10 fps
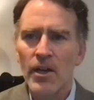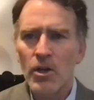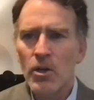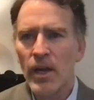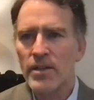
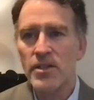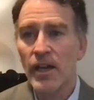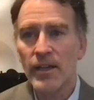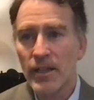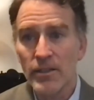who had
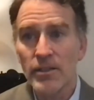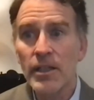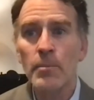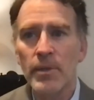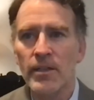done a
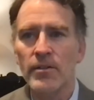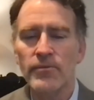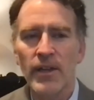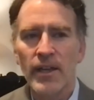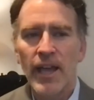little bit of
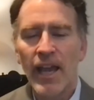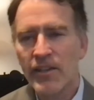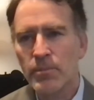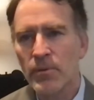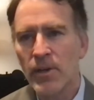
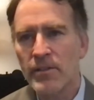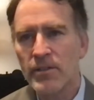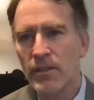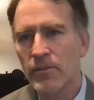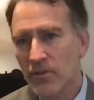
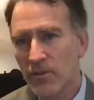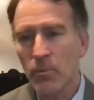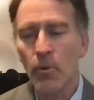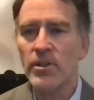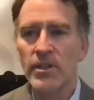exploration as a
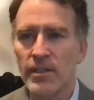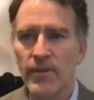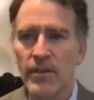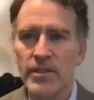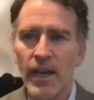subordinate of
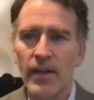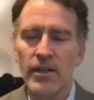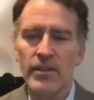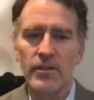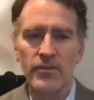other
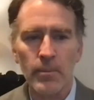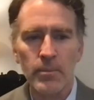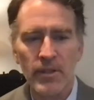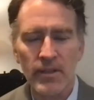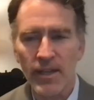characters up
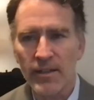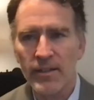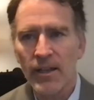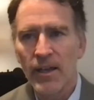to then,